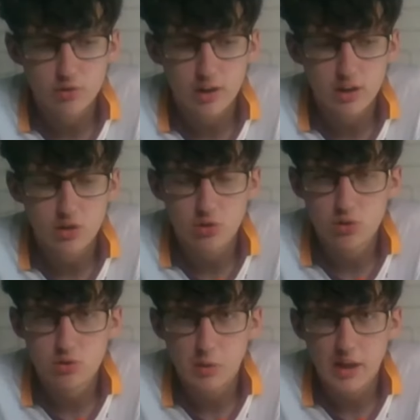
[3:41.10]
Andy
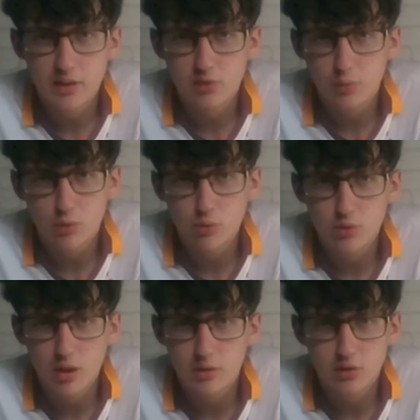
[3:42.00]
Cook, we had to recruit
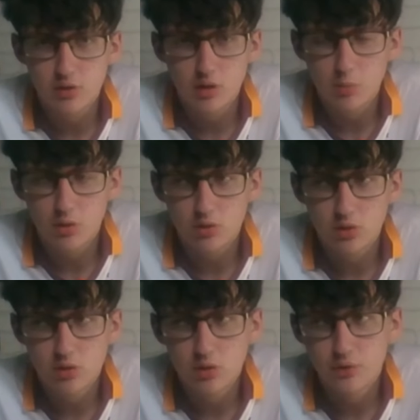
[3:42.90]
that because he wasn't good
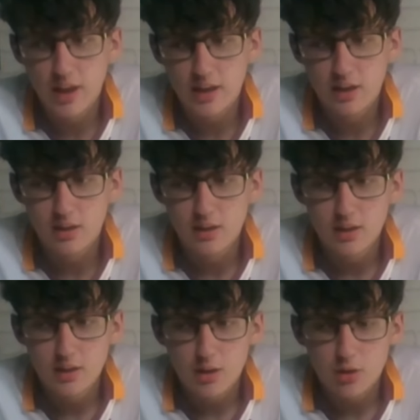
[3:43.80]
enough. Then he
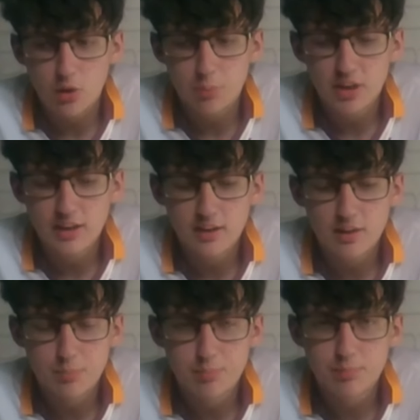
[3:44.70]
got played in
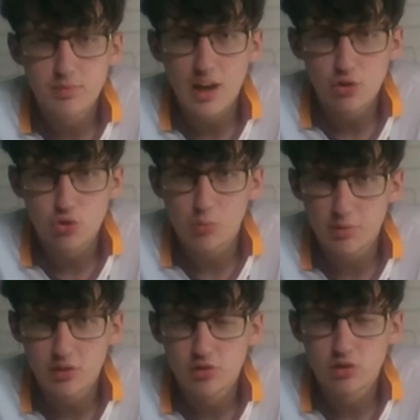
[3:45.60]
his natural
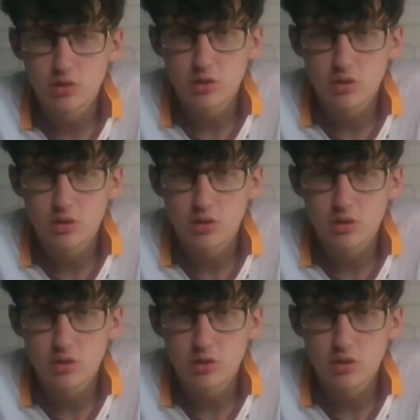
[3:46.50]
position